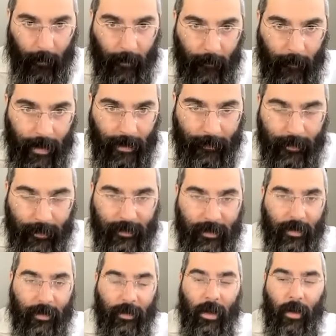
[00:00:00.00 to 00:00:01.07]
And Mark expresses
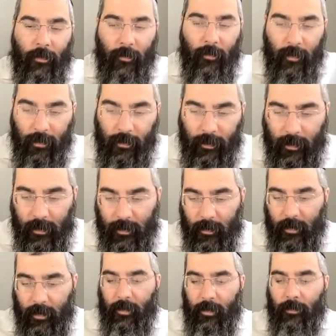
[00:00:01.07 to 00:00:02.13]
that you have the
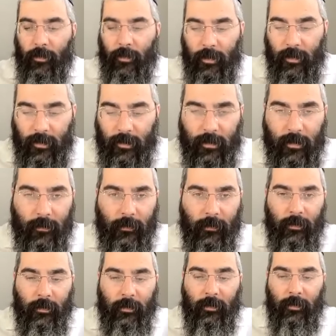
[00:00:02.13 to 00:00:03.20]
Miluyah, that you have all these
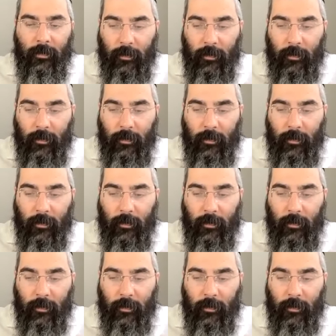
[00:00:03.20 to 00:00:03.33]
different,